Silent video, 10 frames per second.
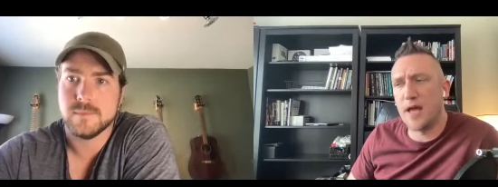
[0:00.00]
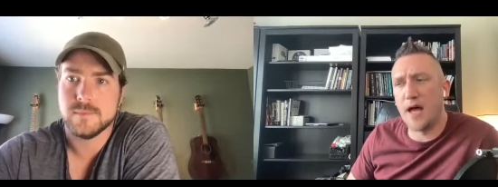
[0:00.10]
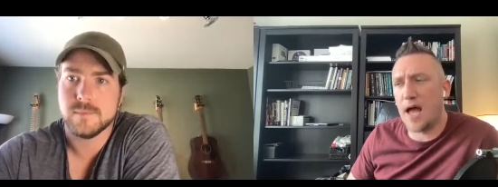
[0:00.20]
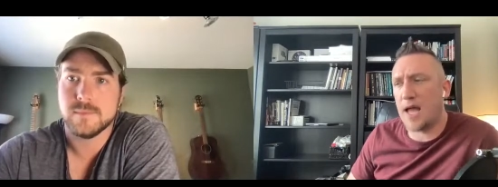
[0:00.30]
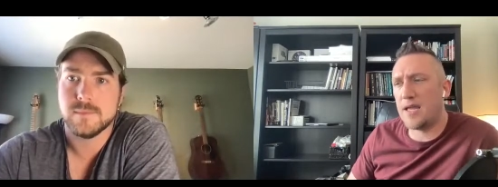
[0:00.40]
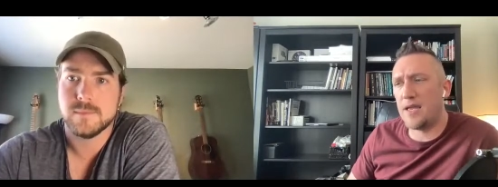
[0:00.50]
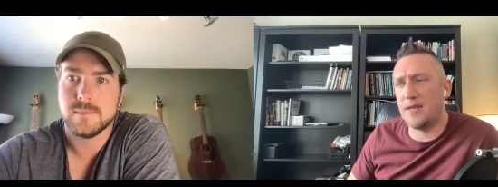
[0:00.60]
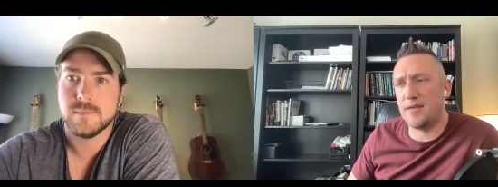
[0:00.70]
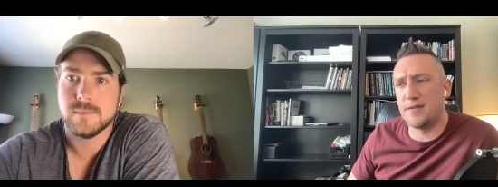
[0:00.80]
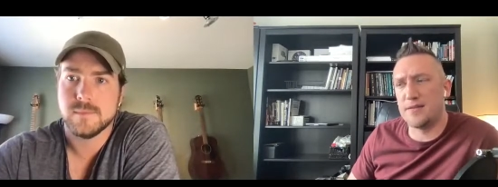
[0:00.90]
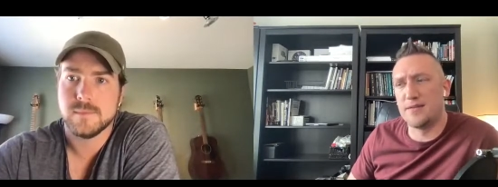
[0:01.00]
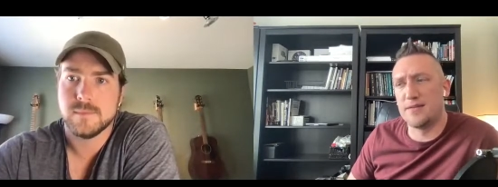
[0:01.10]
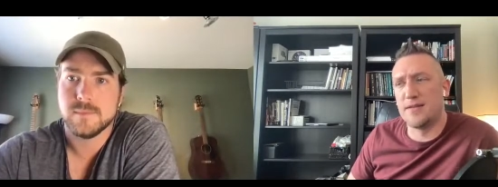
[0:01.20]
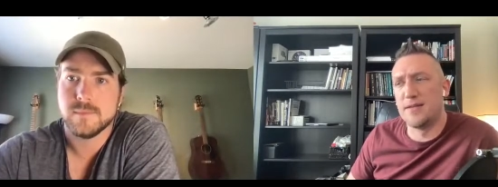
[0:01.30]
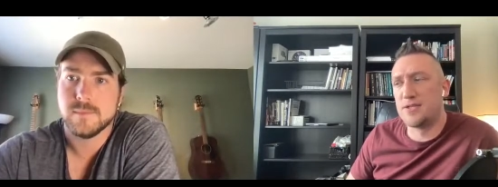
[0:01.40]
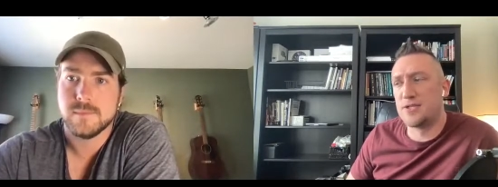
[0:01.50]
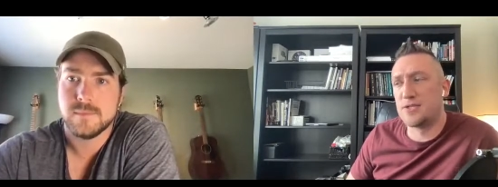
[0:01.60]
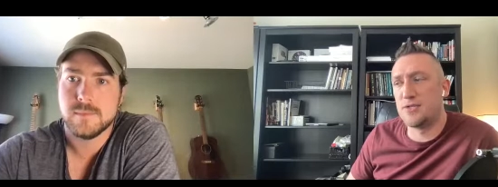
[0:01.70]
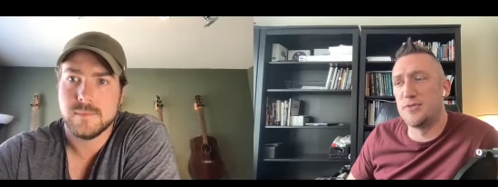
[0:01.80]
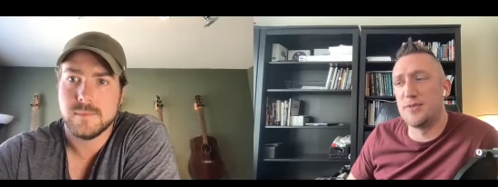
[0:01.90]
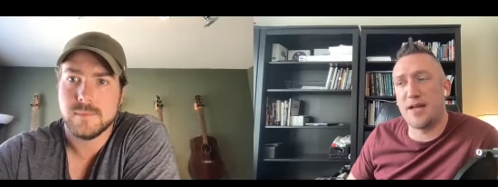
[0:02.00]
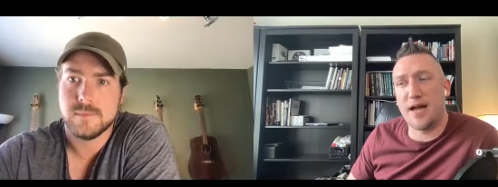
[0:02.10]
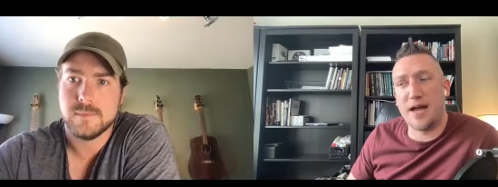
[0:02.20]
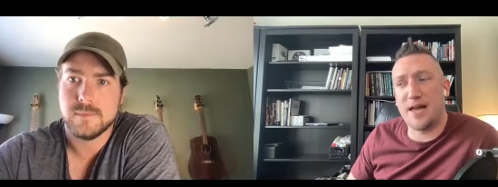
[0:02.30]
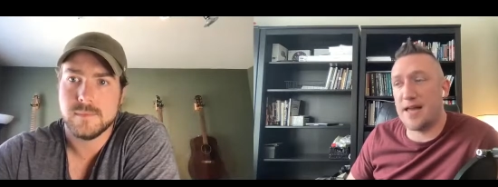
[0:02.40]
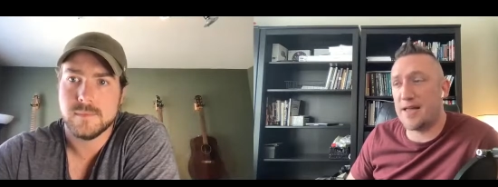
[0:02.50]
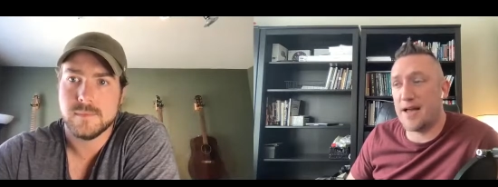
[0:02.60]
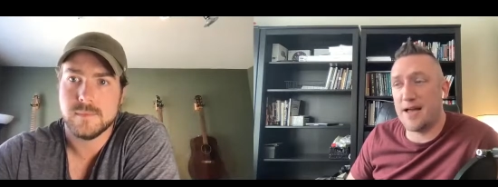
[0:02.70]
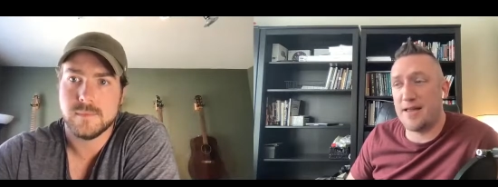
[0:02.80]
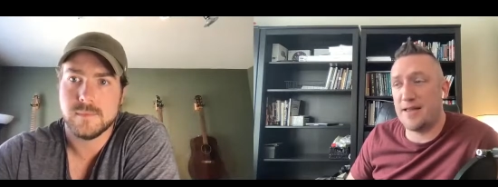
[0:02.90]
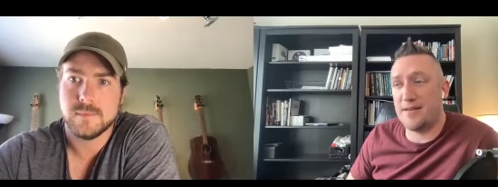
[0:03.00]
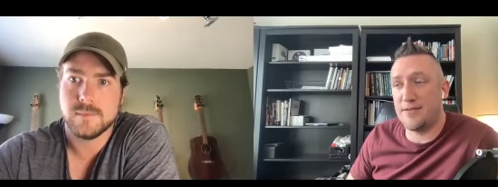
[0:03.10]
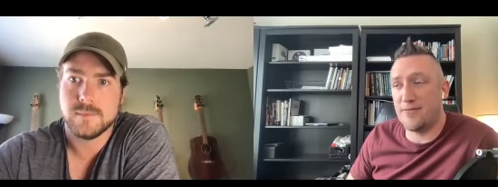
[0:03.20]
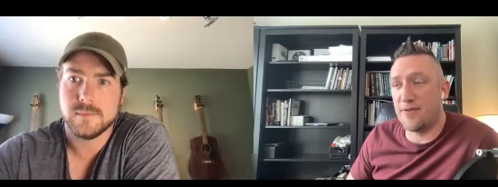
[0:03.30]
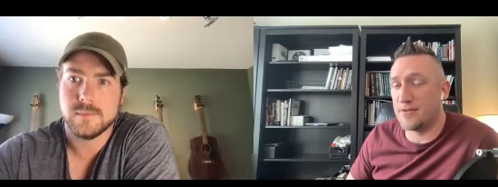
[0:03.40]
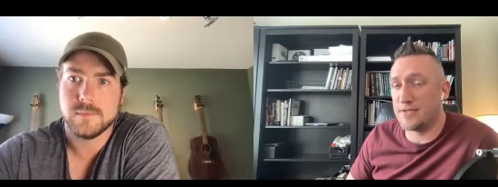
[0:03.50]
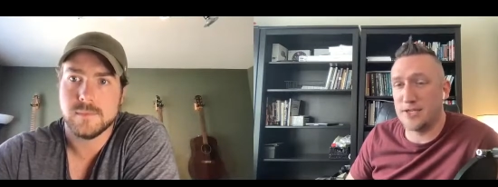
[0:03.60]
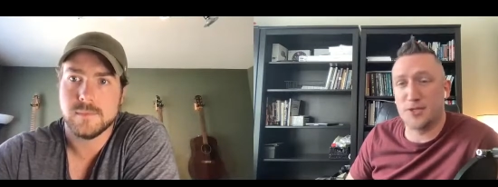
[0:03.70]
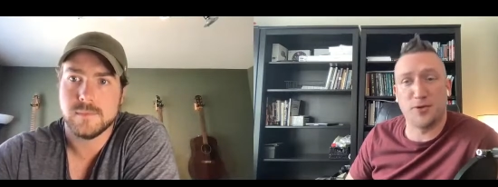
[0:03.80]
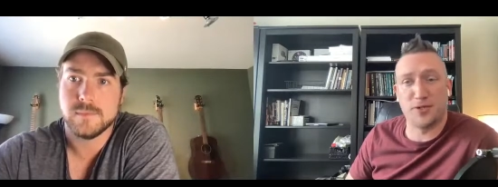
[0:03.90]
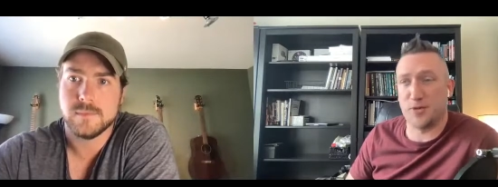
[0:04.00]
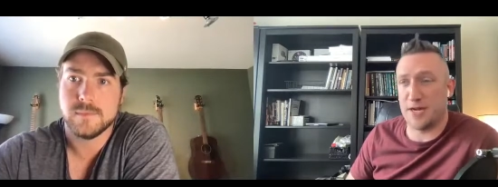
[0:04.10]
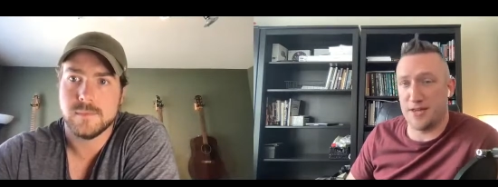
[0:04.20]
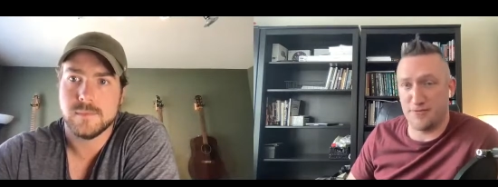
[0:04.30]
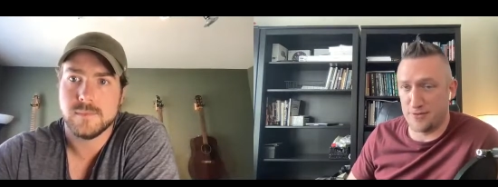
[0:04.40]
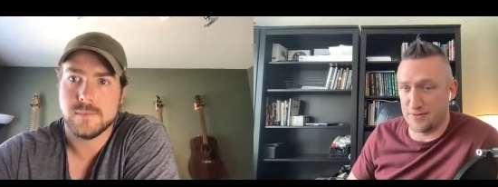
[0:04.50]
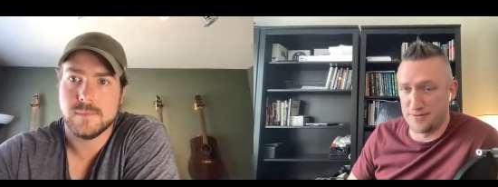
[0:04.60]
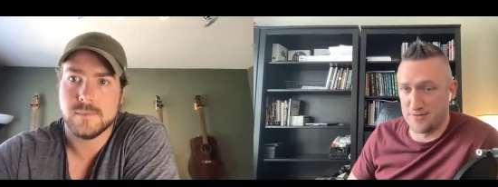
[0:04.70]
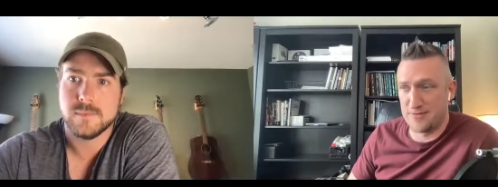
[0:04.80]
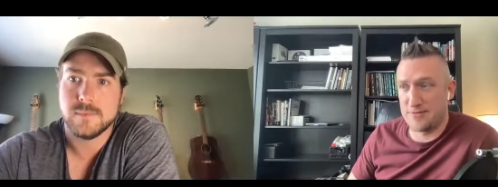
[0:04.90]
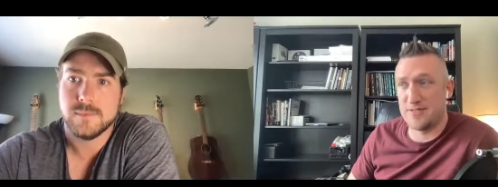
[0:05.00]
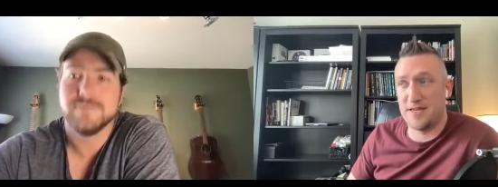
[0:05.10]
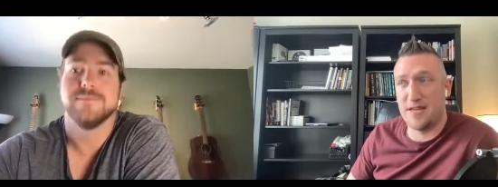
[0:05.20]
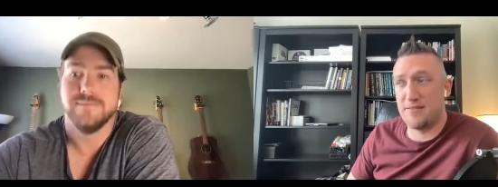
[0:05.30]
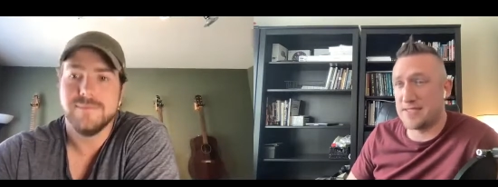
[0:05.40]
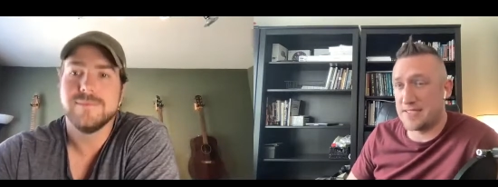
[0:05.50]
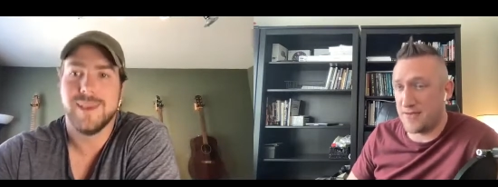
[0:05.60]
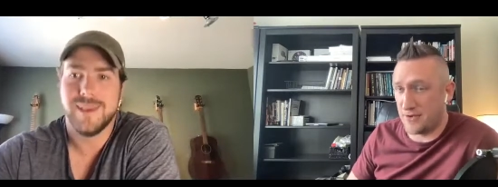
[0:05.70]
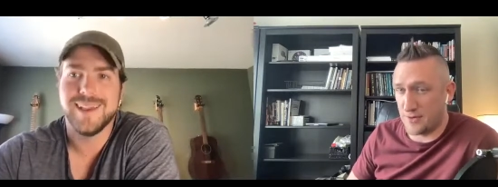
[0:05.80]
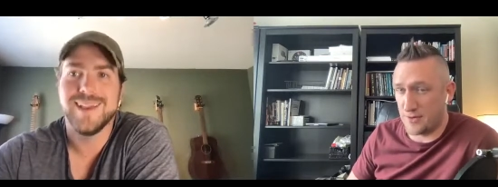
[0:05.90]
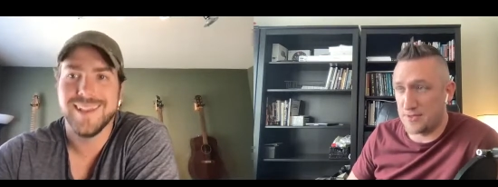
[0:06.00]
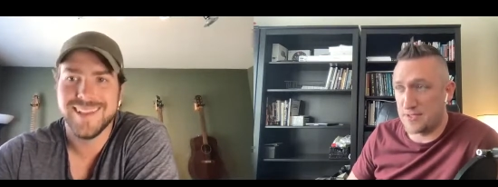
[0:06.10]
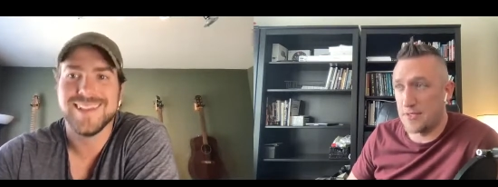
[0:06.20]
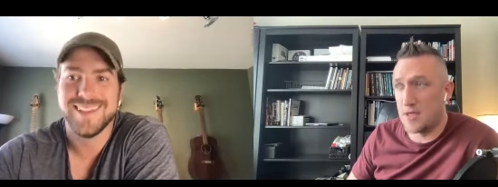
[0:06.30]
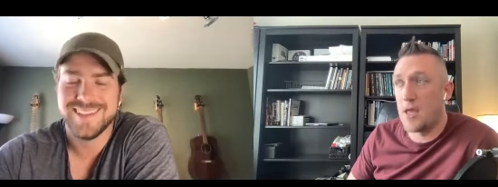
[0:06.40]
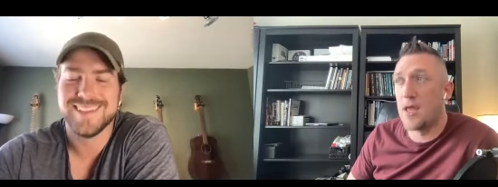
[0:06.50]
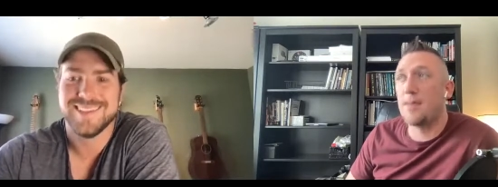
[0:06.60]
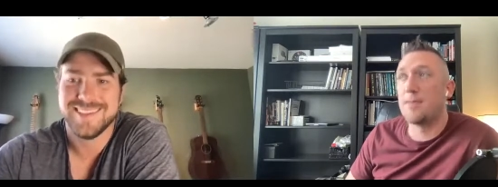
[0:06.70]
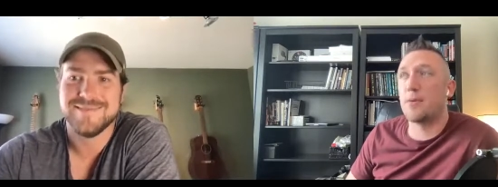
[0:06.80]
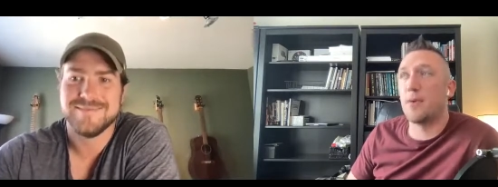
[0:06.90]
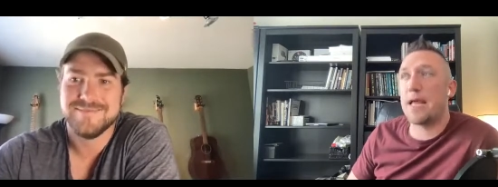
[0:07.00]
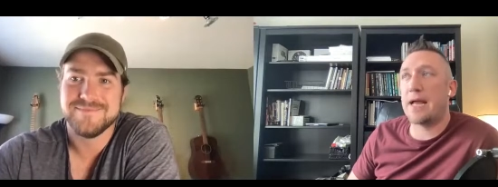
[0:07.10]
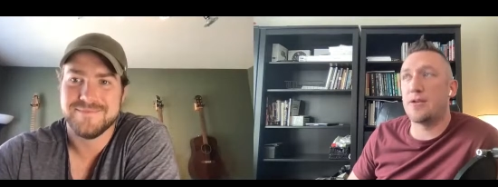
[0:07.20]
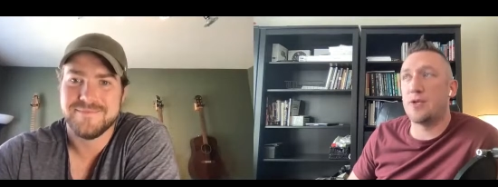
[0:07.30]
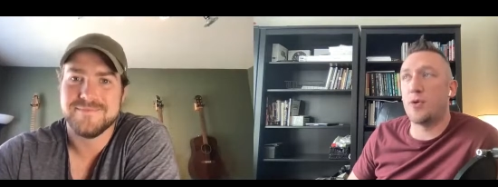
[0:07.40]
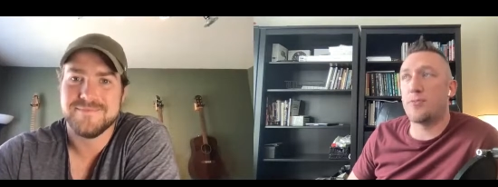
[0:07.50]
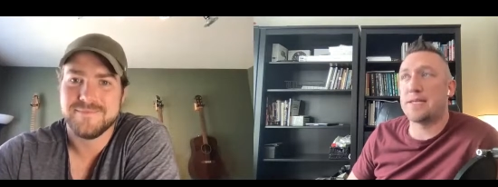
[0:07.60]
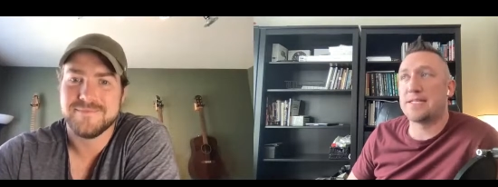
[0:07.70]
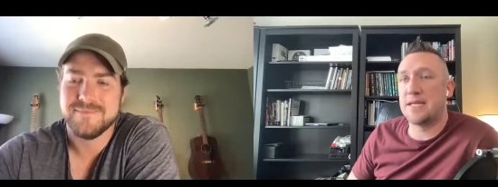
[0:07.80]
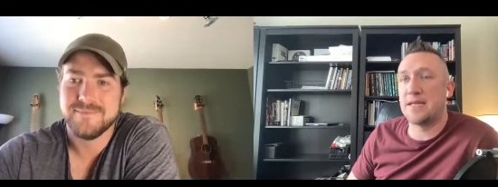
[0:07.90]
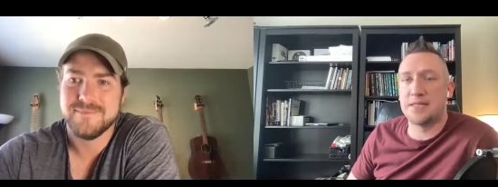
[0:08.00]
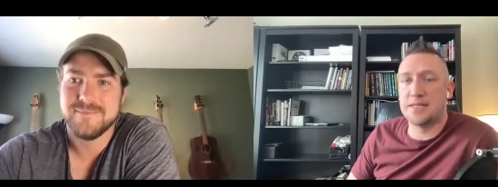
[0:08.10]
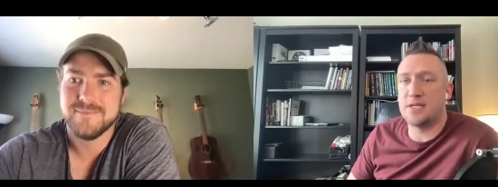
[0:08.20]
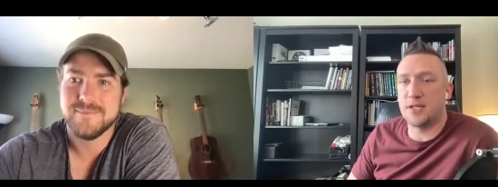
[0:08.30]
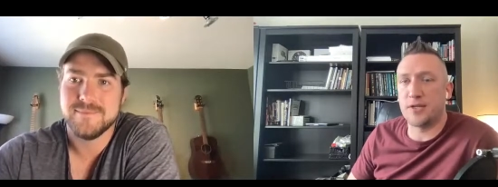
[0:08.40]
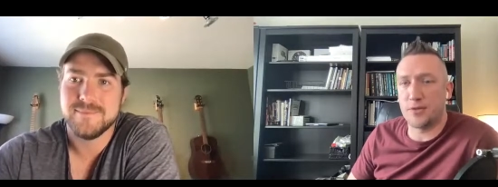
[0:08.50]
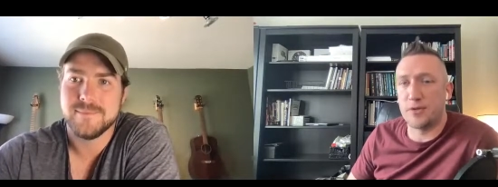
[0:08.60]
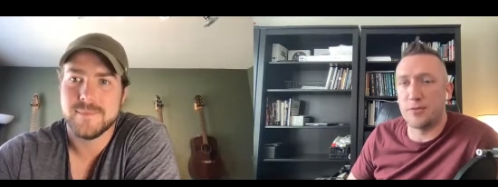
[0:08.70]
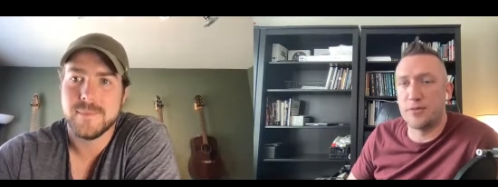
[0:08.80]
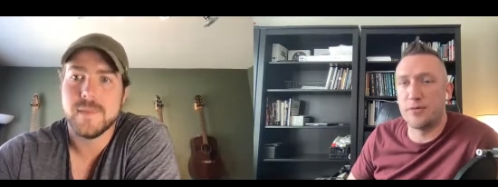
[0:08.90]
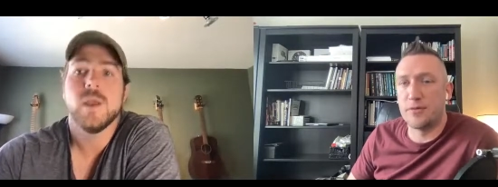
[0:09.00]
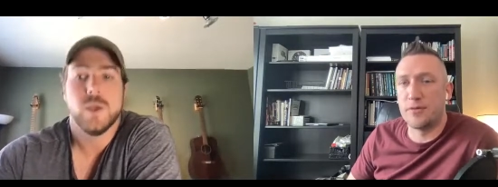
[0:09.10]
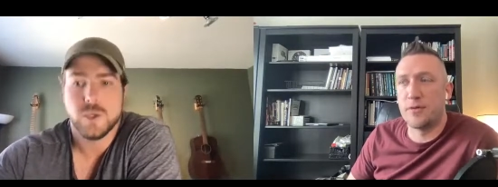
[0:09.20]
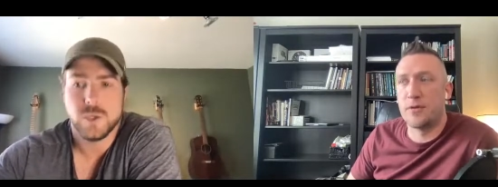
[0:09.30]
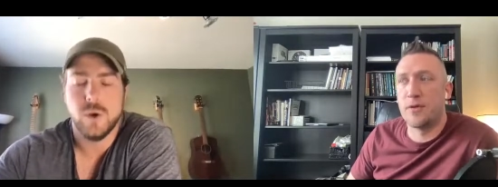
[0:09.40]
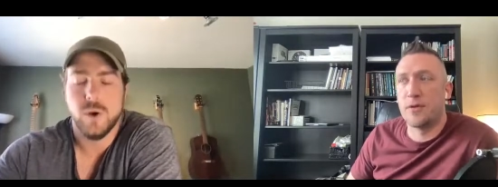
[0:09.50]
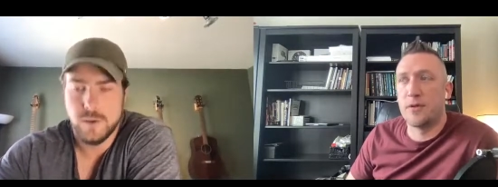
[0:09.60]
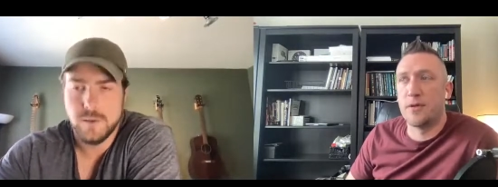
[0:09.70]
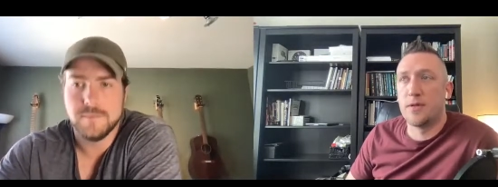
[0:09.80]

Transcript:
Speaker 1: I I had I felt six year olds were a handful, mm. even seven year olds but it really had to do with my skill in teaching the group. Sure.